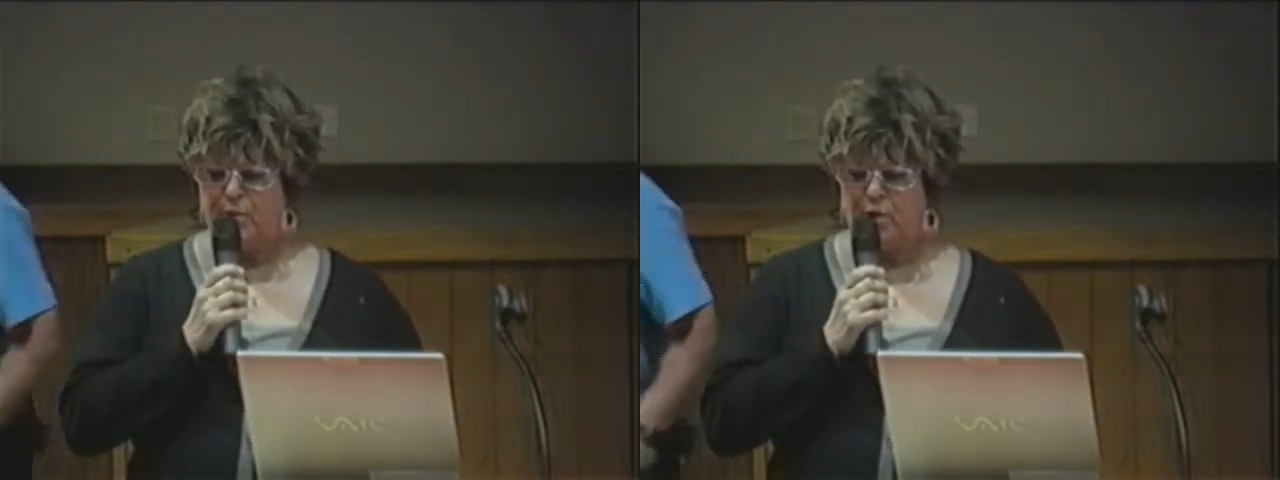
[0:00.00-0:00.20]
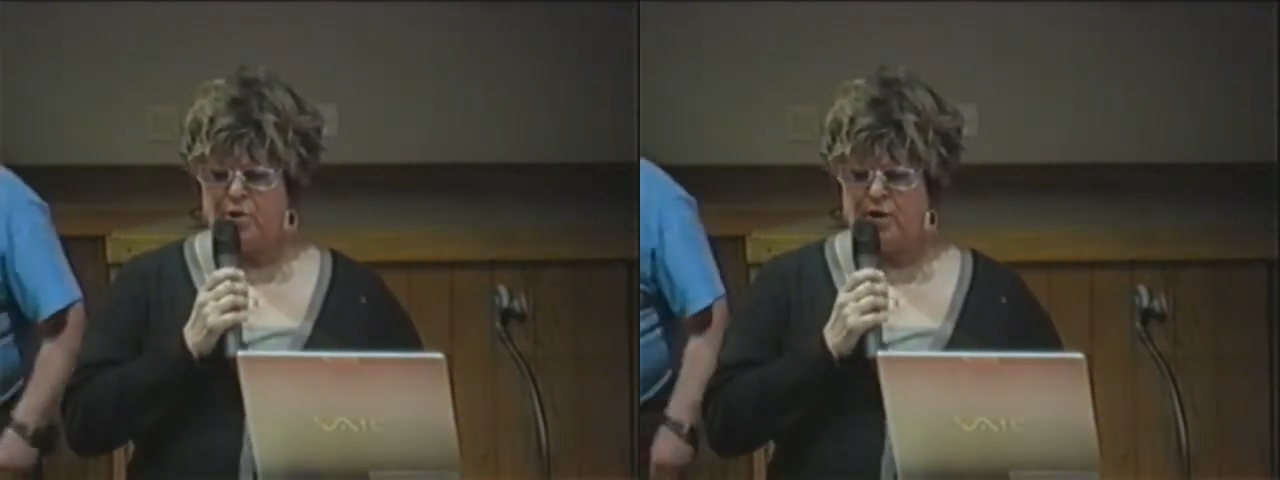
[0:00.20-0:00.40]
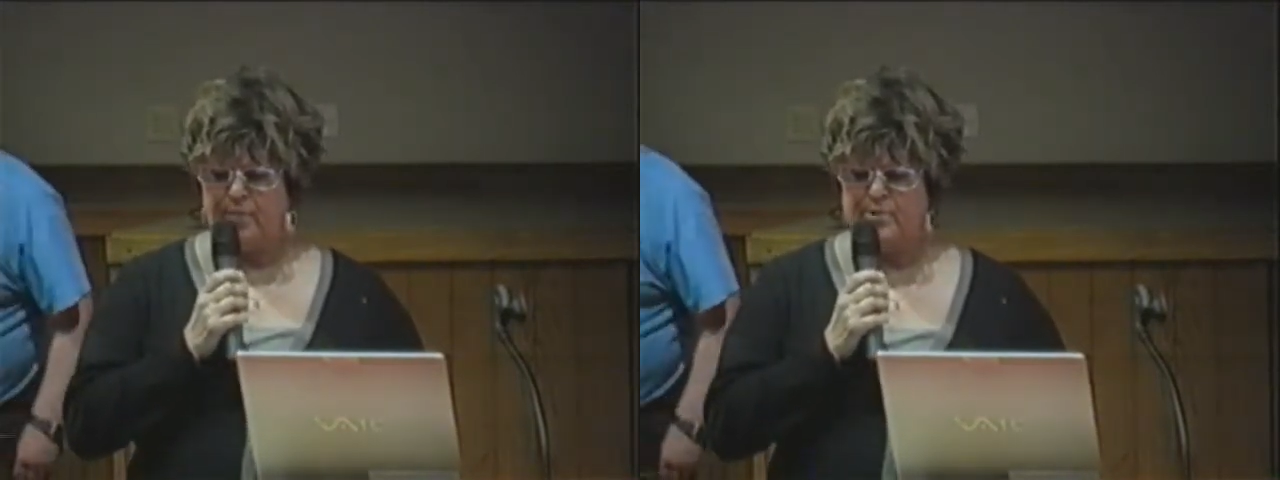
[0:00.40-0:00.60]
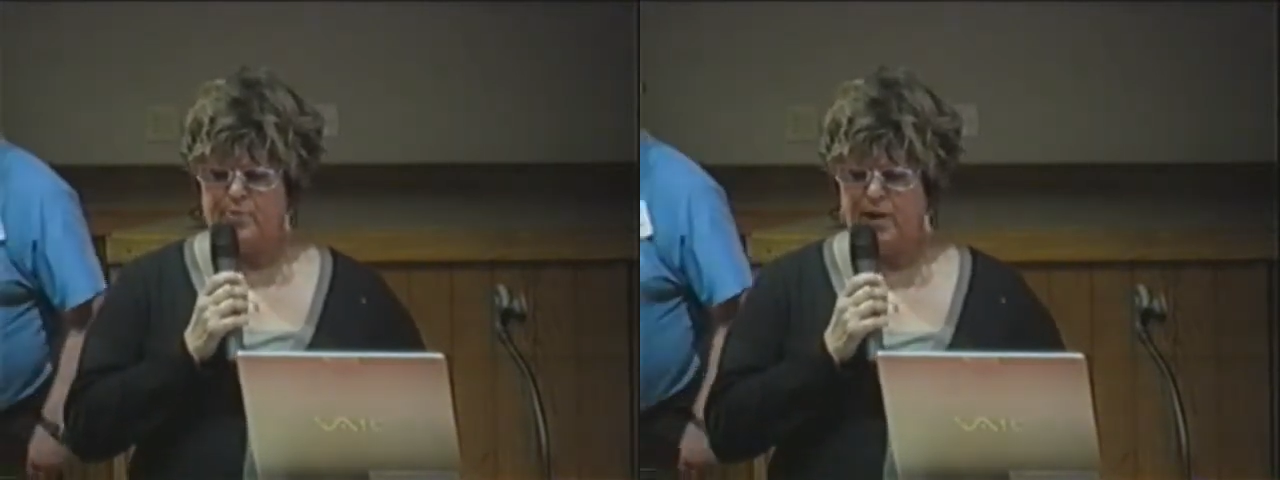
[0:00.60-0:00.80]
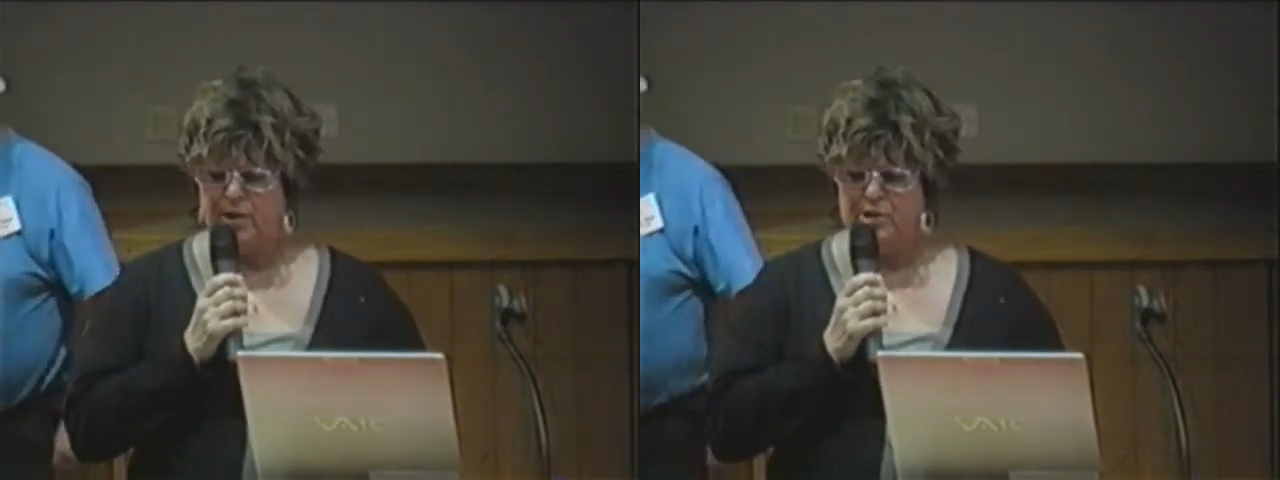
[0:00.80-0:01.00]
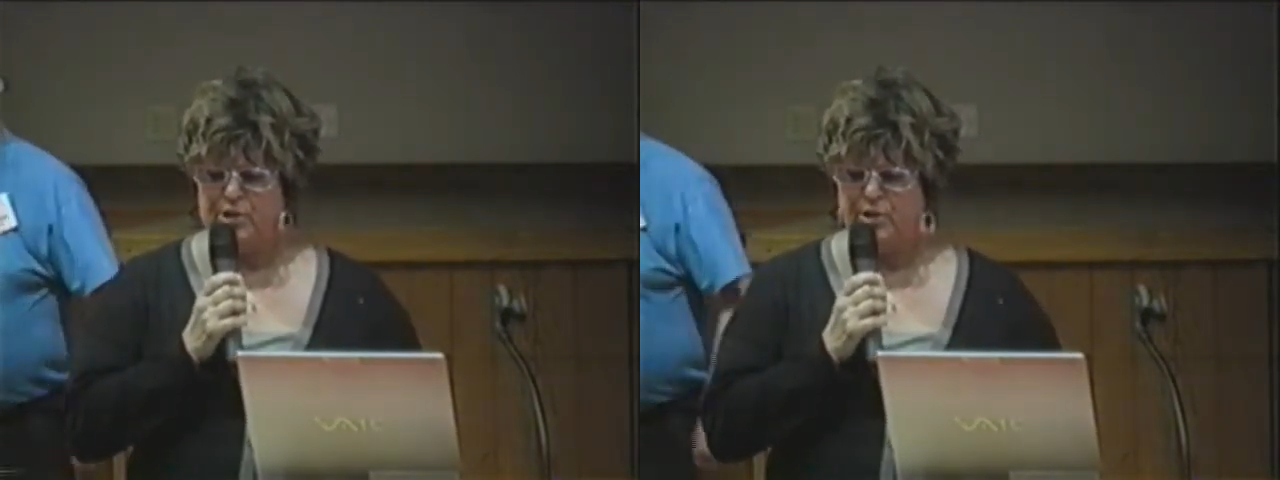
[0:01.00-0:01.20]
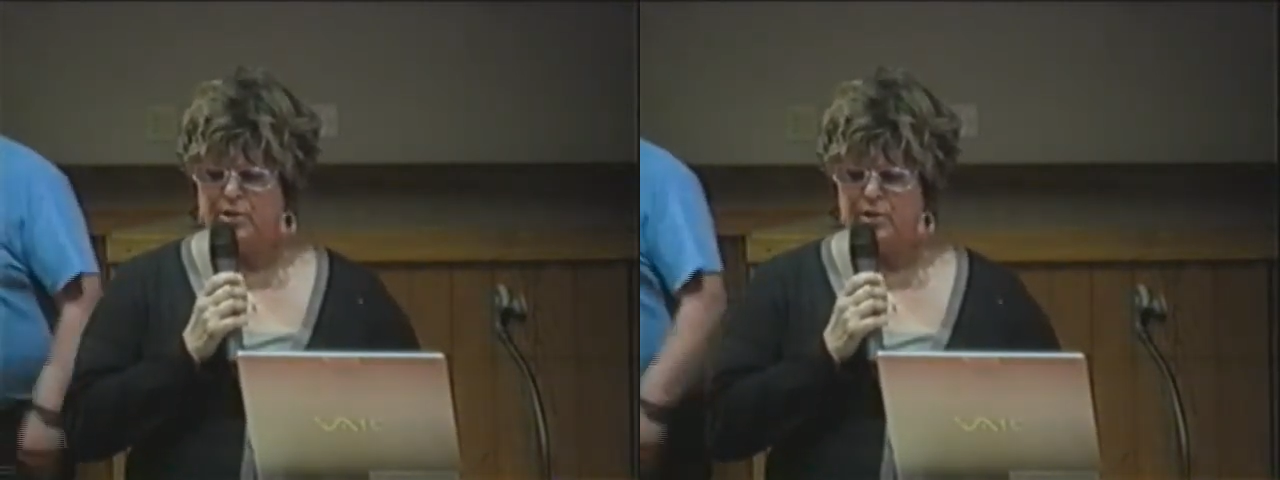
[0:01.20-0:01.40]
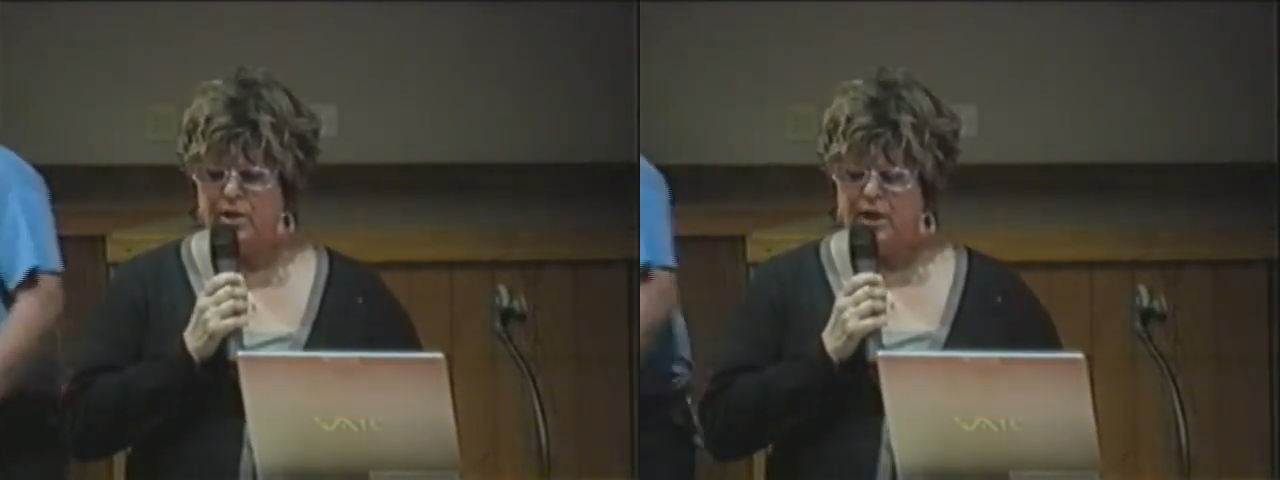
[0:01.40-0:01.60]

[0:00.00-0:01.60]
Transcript: Programs Manager,